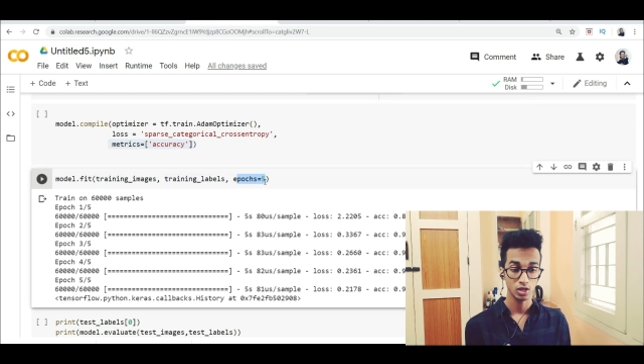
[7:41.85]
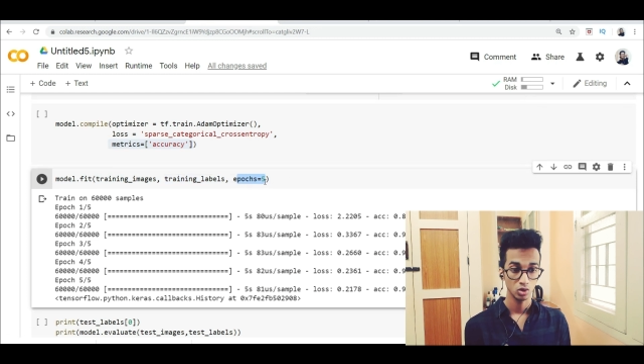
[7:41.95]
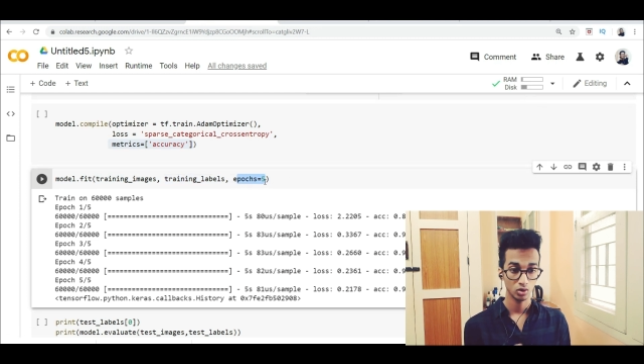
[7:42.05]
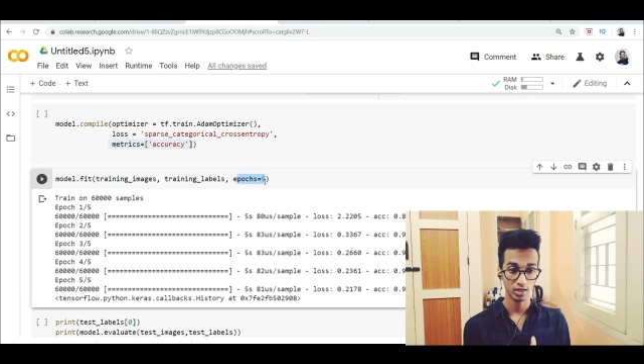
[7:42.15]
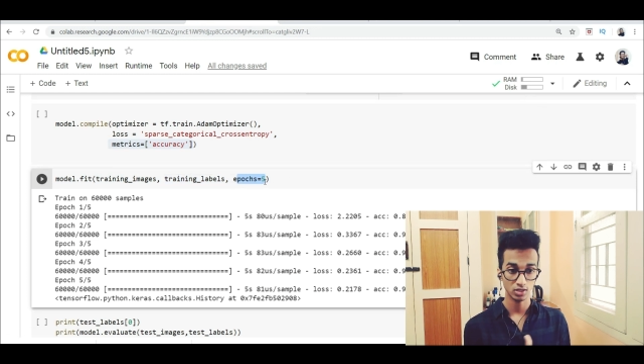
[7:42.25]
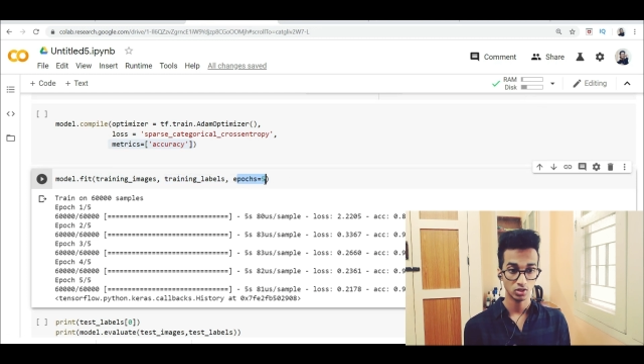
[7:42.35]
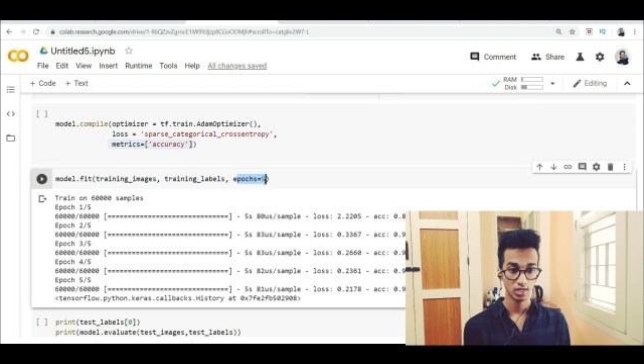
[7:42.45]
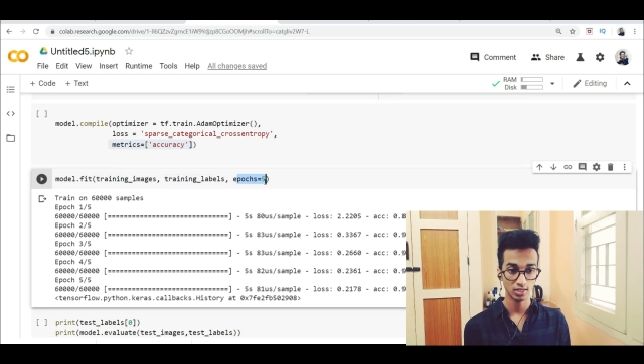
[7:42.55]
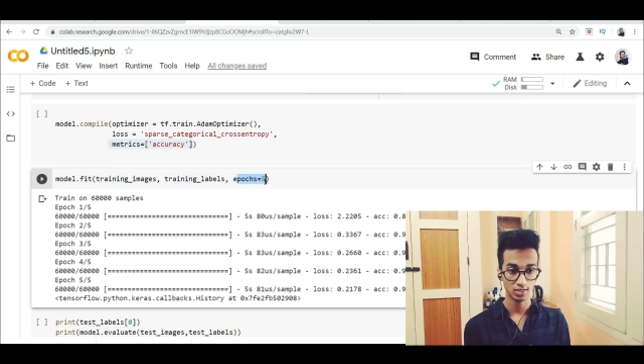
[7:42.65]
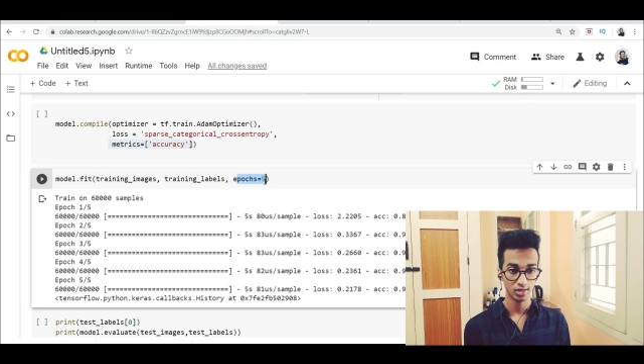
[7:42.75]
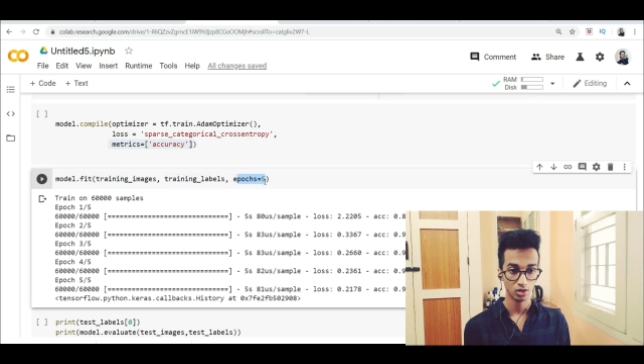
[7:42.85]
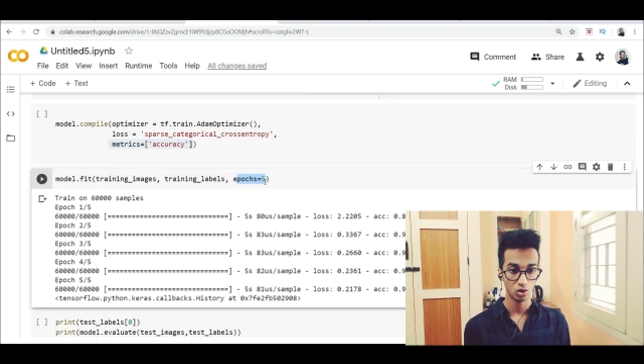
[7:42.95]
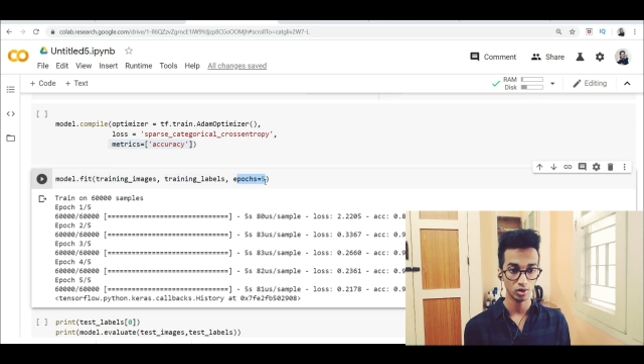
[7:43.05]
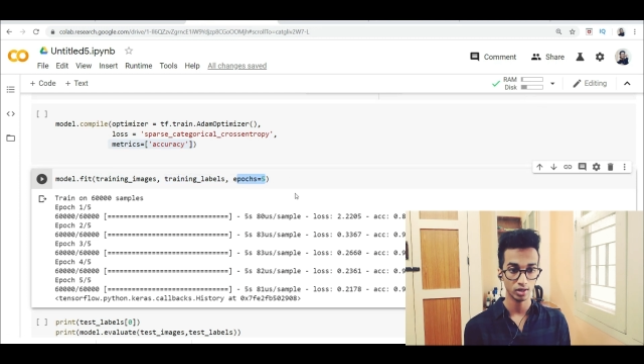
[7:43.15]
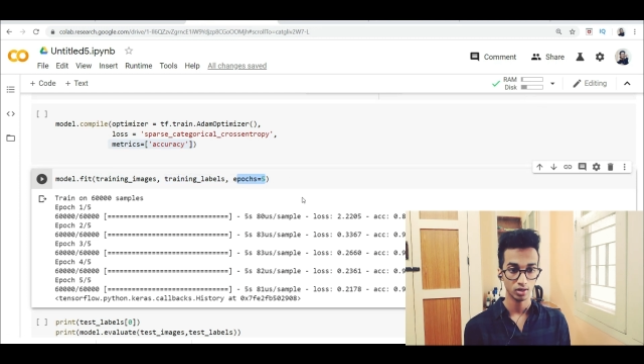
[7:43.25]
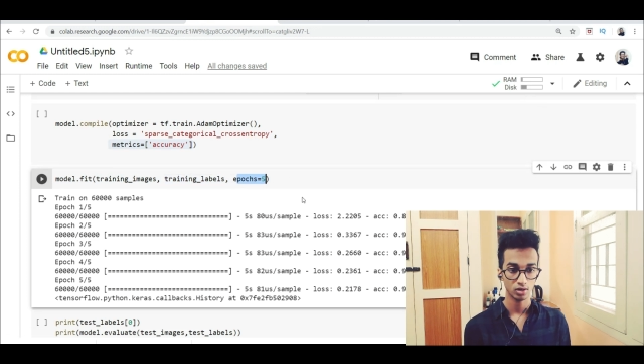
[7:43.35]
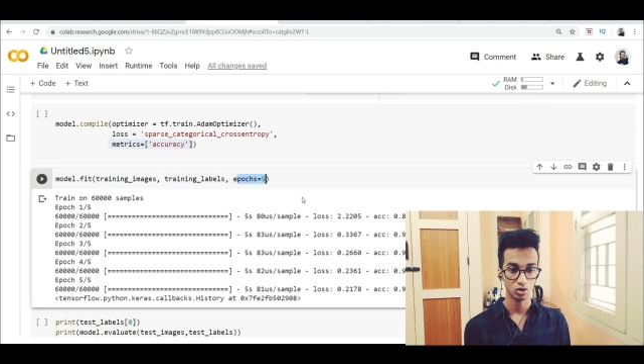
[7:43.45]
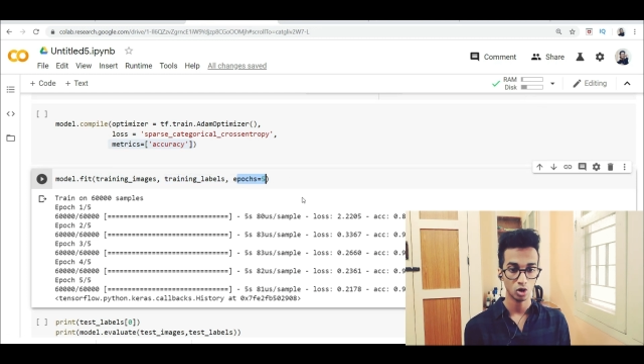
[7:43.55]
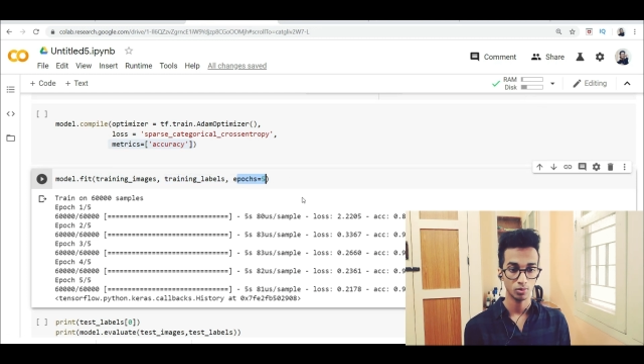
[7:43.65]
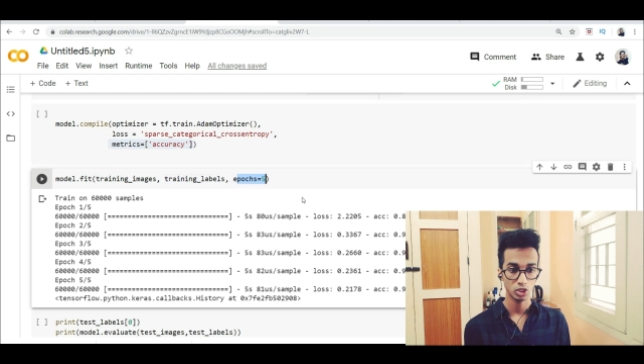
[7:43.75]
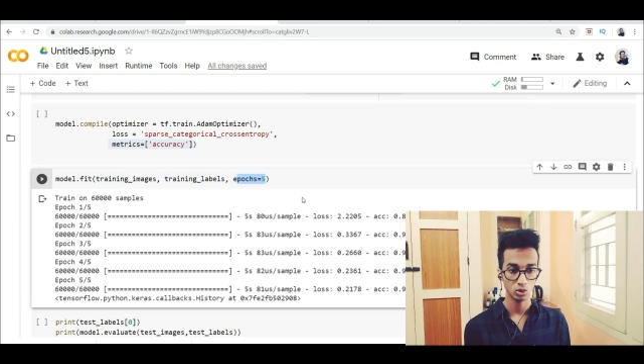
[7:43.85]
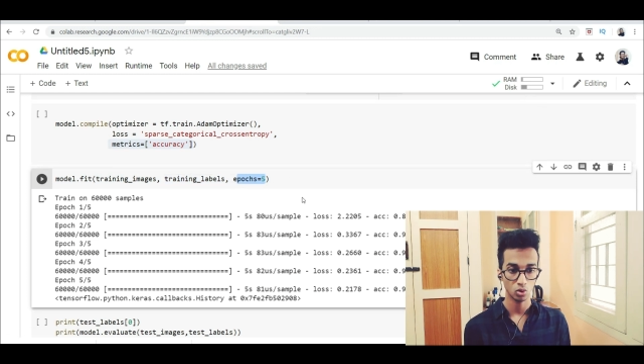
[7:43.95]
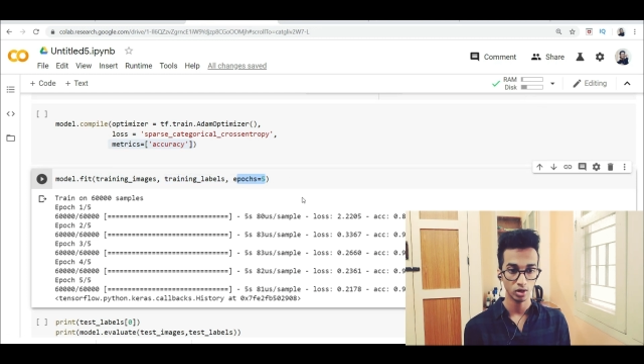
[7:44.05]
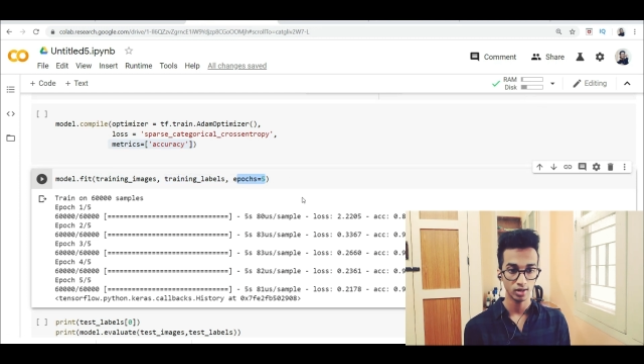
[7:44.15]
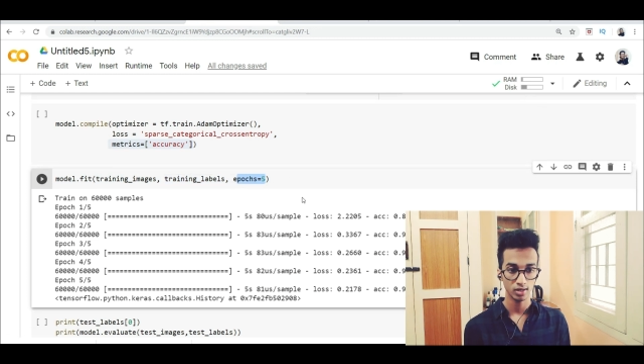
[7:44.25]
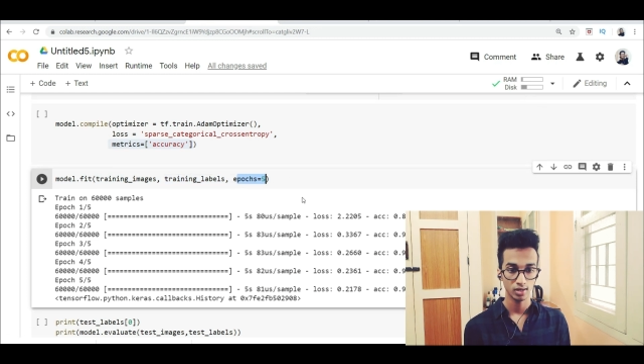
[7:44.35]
You can change that according to how much you want.